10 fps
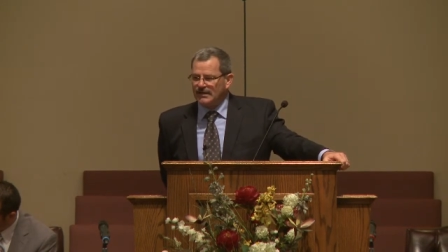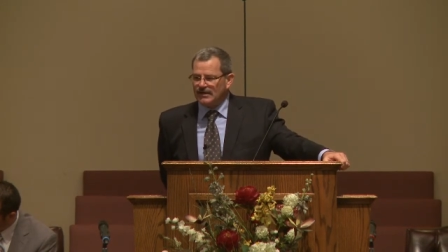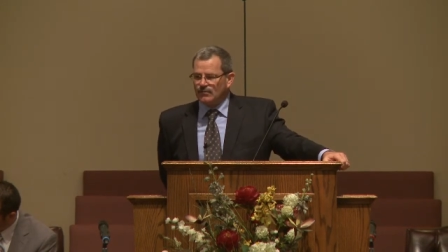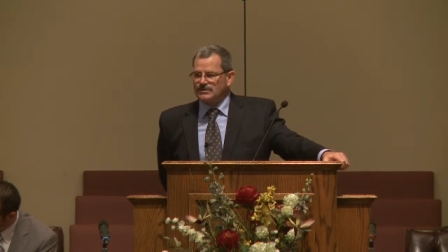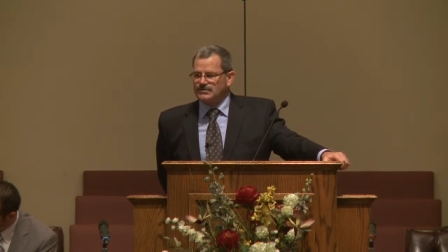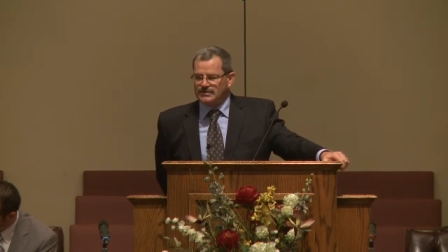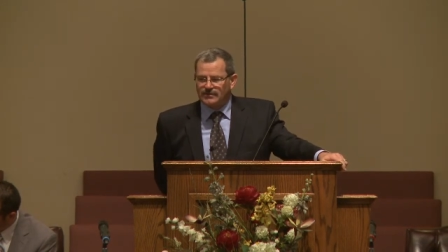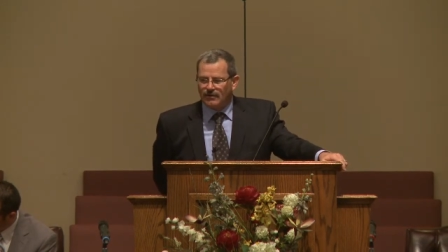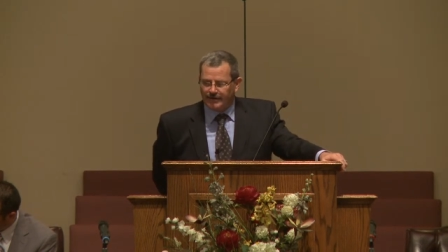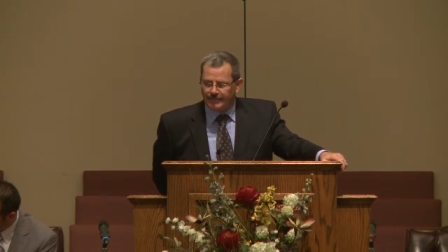Now what's this
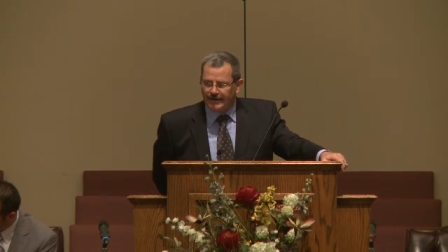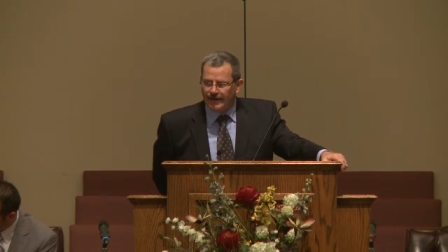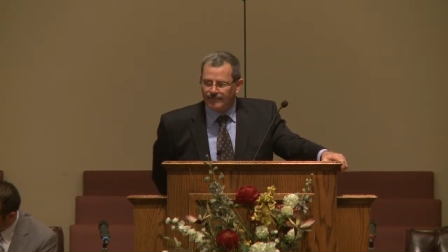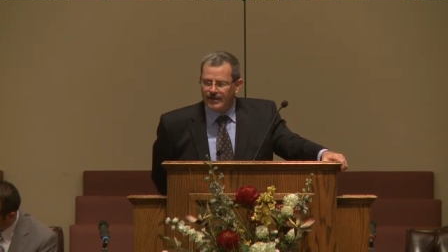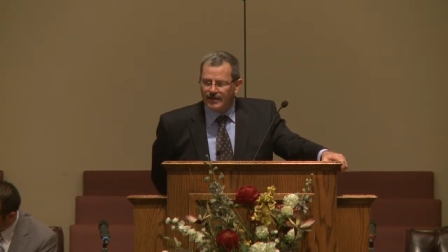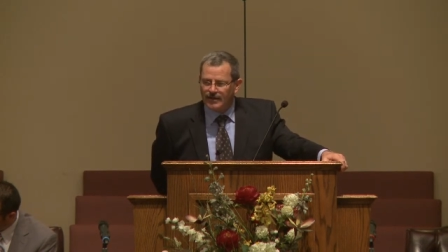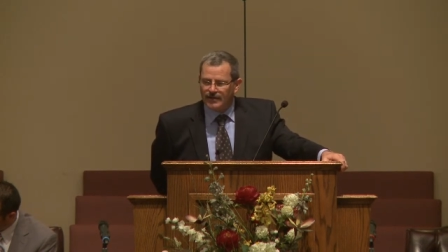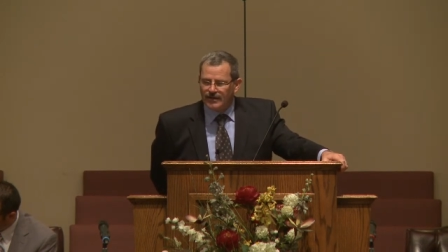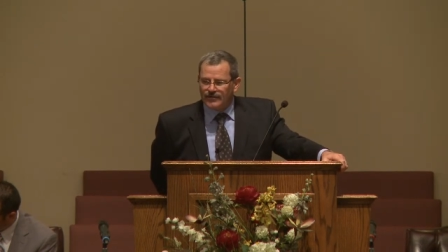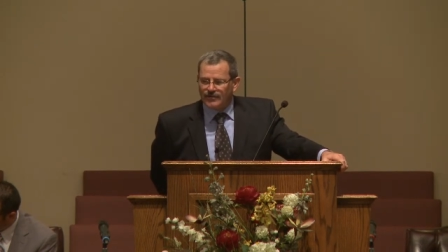talking about?
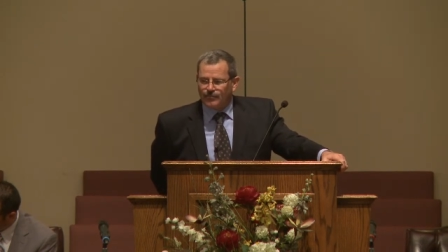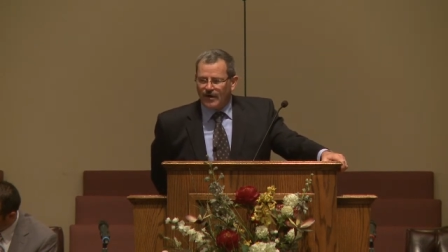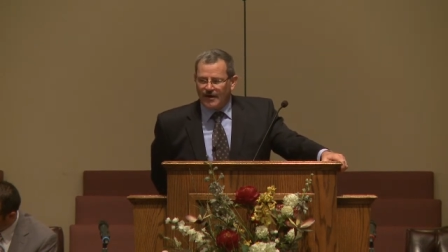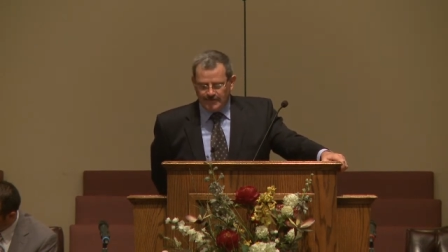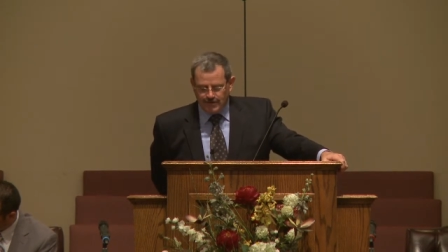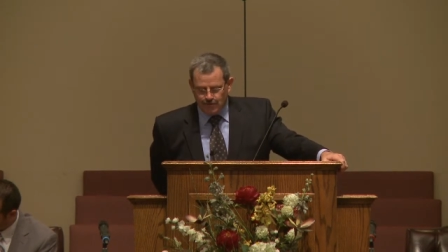The prophet here